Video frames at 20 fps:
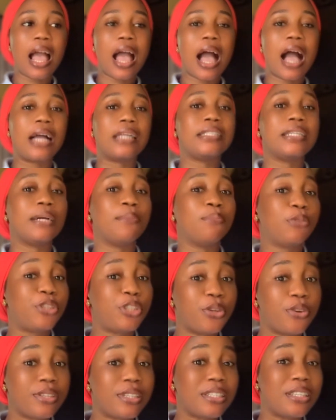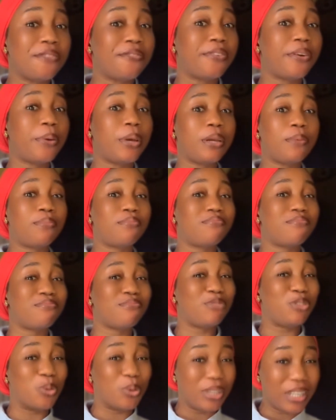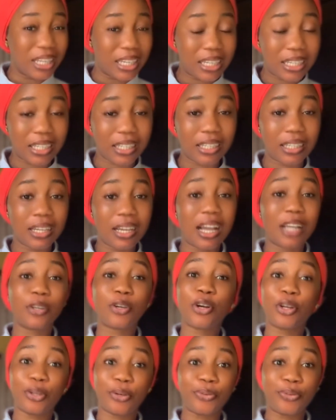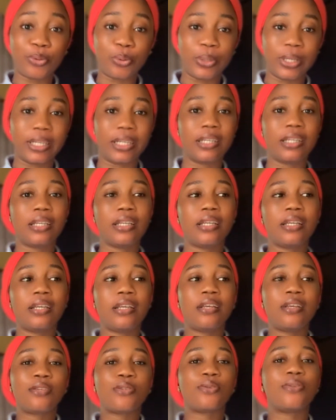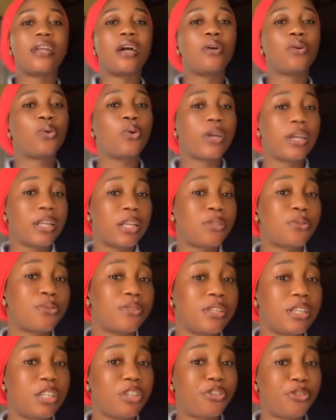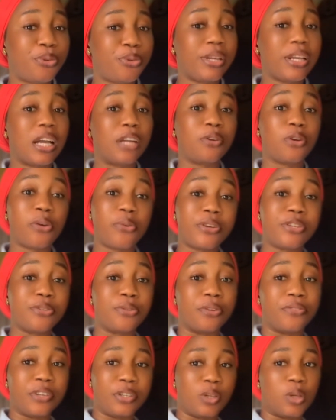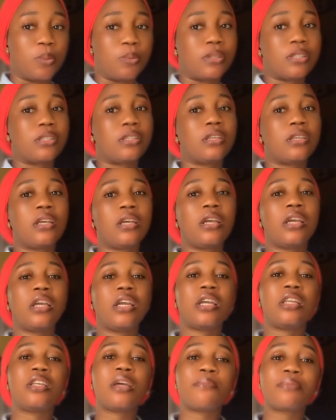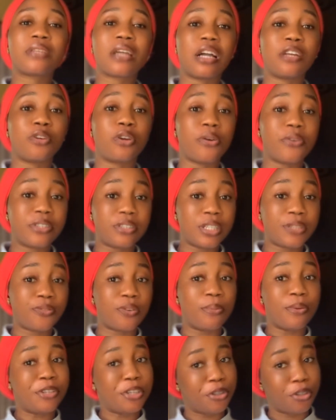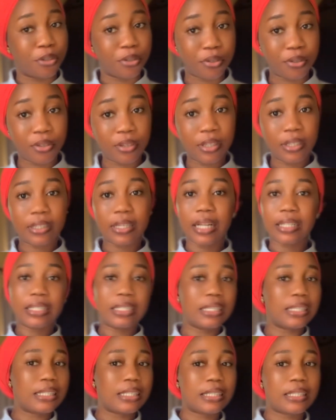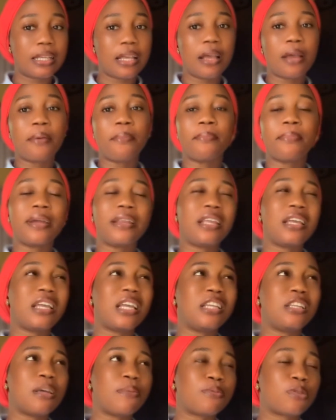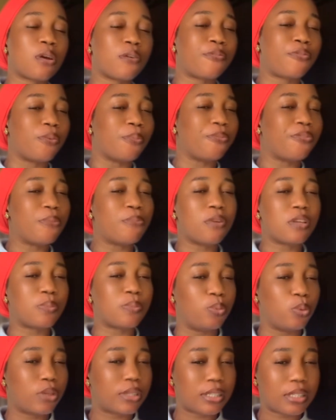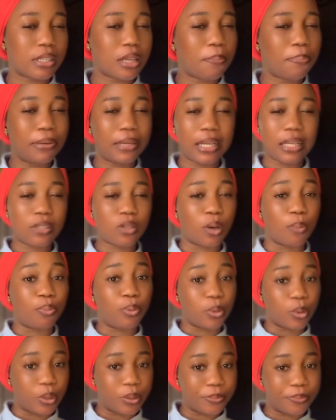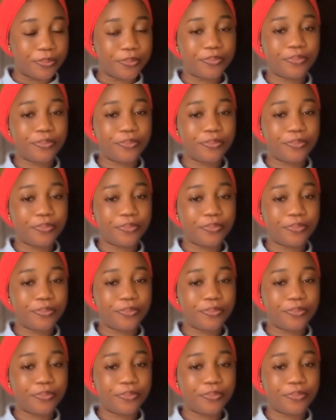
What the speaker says: and emotions in a very unique and colorful way. So now going into the history and origin of idioms. Idioms can originate from literature. That is, many idioms come from famous books, plays, or poems.